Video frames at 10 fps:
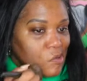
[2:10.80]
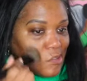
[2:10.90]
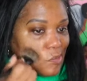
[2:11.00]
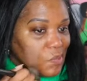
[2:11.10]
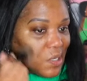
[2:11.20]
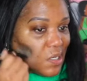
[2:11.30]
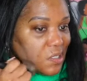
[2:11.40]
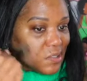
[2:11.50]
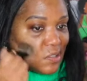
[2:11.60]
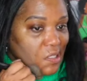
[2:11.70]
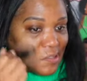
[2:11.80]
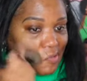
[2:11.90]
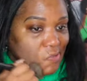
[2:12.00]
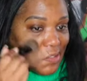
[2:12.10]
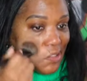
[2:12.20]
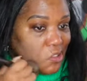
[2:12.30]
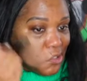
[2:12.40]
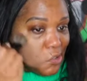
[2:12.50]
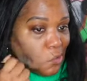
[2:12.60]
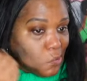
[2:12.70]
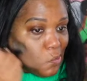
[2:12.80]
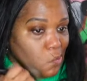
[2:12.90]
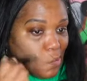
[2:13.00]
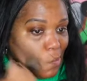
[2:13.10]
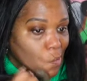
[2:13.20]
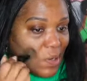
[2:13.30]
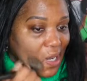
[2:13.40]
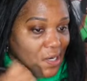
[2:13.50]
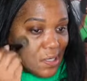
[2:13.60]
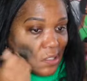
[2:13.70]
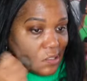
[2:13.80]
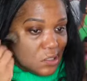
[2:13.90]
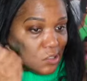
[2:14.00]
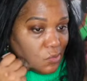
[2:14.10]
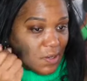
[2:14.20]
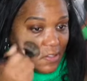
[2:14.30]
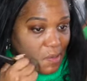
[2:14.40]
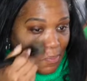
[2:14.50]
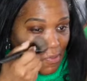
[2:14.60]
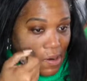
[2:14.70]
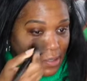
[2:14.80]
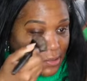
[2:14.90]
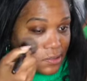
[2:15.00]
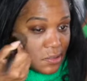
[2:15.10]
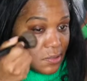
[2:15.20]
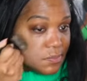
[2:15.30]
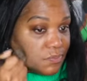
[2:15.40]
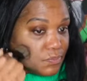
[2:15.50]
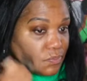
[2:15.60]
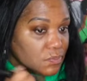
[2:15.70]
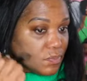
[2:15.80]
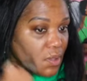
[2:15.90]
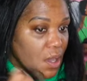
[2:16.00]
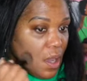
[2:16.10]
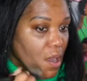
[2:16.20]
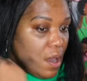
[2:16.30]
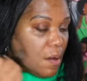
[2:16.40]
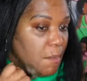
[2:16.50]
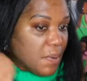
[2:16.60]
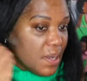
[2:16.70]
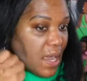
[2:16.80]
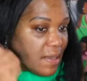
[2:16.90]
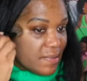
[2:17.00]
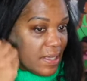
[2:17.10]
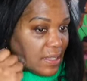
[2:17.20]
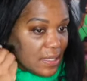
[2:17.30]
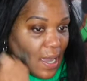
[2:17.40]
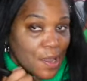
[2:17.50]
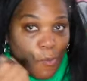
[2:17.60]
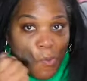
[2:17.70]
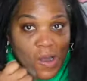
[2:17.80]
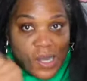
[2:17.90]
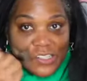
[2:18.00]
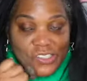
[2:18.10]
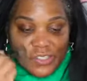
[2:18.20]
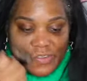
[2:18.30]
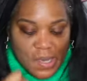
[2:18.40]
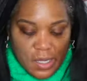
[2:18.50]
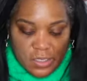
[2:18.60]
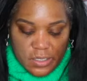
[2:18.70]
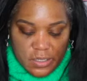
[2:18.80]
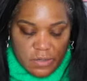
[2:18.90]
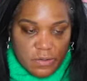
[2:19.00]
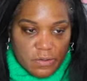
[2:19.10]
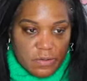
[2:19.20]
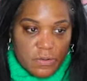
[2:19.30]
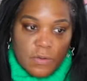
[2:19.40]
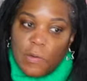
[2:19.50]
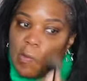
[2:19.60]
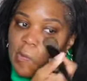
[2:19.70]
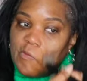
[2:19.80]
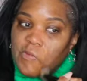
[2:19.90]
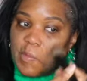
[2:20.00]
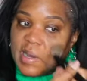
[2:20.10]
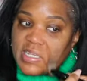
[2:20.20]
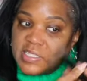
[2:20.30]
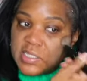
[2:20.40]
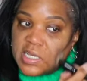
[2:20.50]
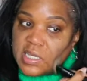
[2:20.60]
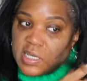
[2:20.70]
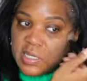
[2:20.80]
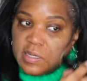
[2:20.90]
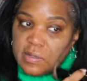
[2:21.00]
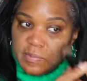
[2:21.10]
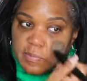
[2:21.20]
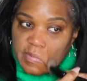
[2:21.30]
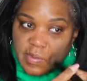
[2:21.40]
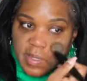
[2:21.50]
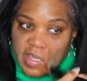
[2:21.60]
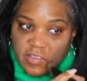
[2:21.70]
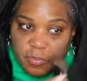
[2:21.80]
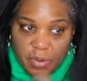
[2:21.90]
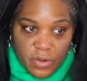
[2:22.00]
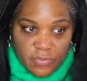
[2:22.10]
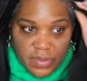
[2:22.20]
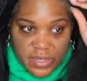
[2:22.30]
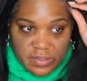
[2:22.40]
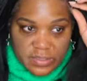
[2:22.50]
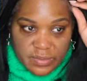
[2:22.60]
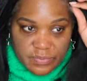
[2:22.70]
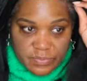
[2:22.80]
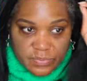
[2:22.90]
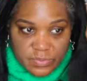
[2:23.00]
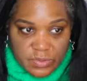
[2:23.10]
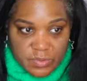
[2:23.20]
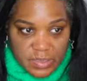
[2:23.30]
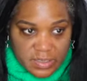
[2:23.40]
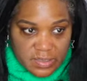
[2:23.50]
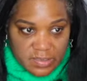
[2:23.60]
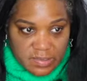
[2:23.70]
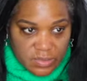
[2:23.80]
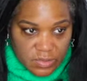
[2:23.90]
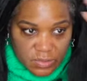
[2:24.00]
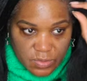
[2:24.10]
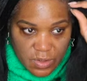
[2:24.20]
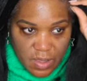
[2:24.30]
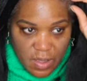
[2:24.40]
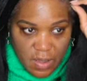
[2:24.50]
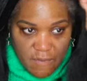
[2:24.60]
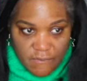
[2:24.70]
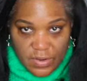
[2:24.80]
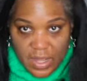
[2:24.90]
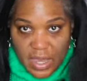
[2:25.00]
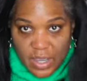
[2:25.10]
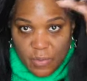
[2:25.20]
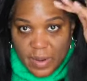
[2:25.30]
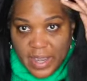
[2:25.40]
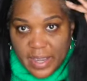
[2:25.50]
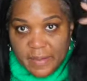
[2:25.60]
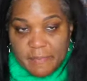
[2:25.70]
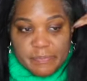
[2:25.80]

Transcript: just because it doesn't really do what I needed to do as a bronzer. But as a light wash of color for my skin, it's perfect. get this little fly away.